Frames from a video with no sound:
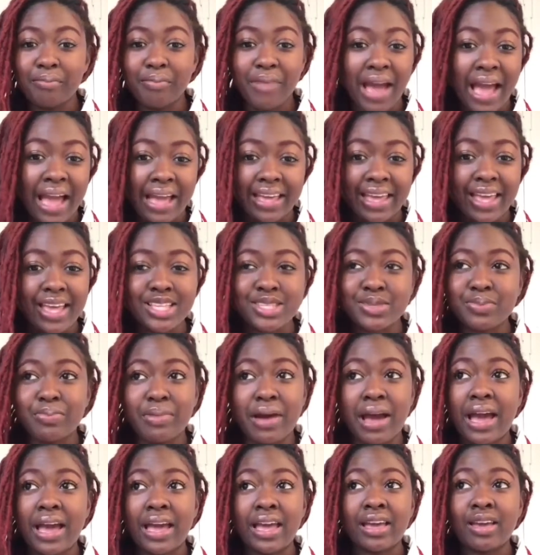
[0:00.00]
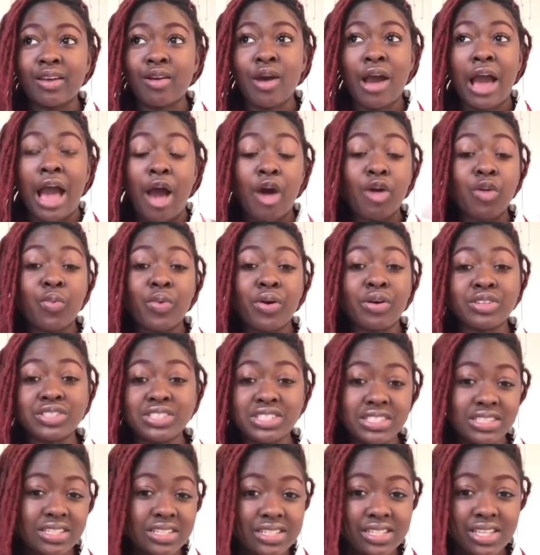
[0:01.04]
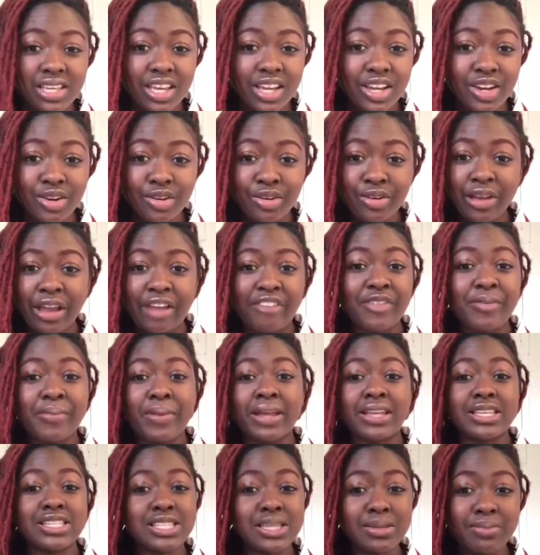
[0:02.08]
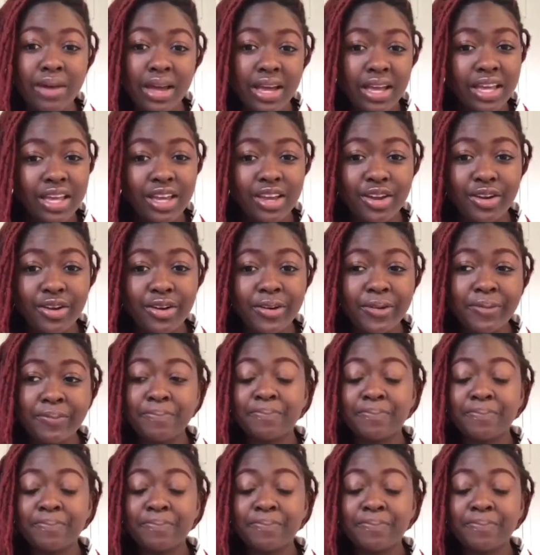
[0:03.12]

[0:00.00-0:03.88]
I guess by how well she does hair. Everybody see my hair.